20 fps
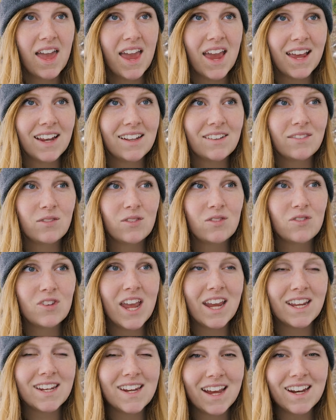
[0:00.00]
it
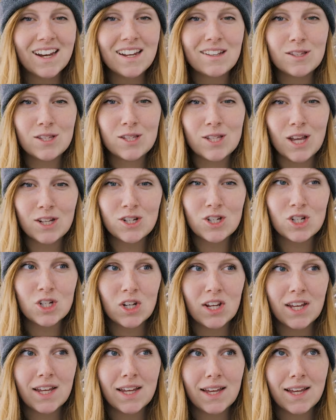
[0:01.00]
ignited such
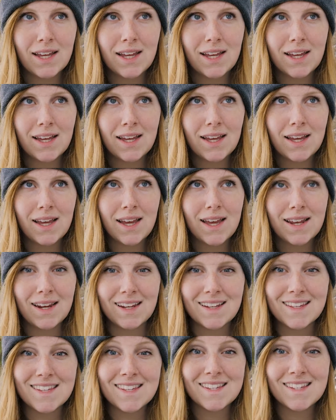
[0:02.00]
an
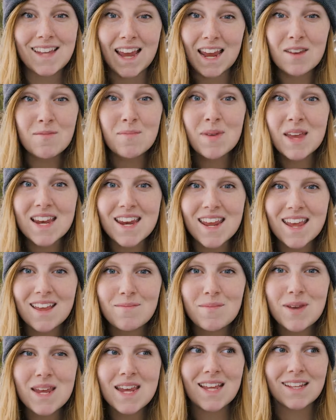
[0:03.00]
excitement
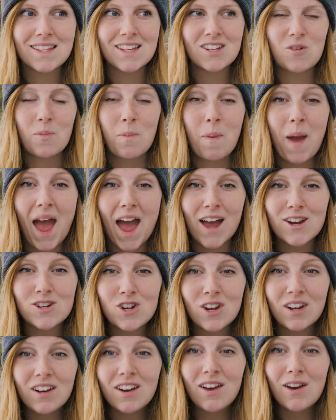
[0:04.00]
in me and such a
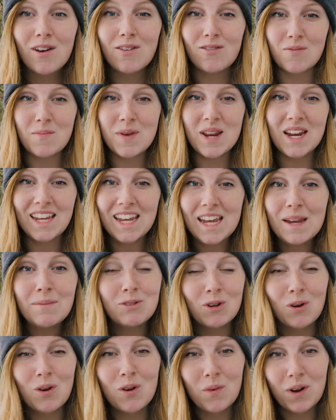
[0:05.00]
passion for me to keep
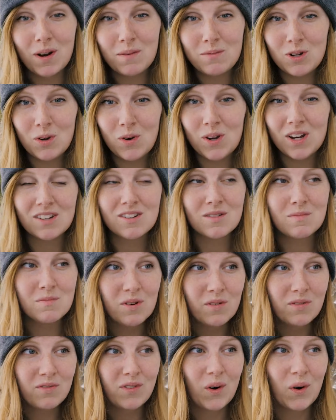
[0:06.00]
doing what I'm doing and to
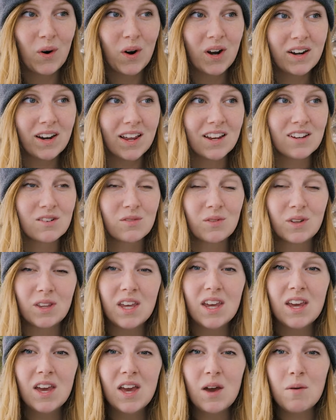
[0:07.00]
move forward and to
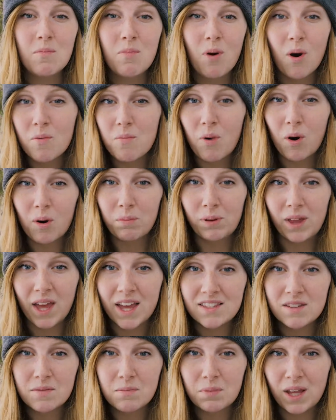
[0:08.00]
really put more
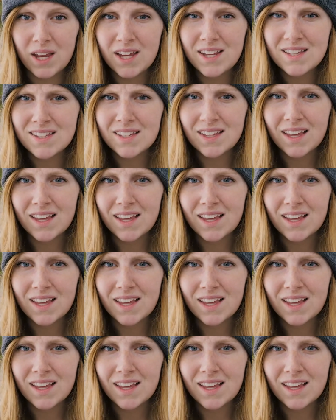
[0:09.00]
plans in place.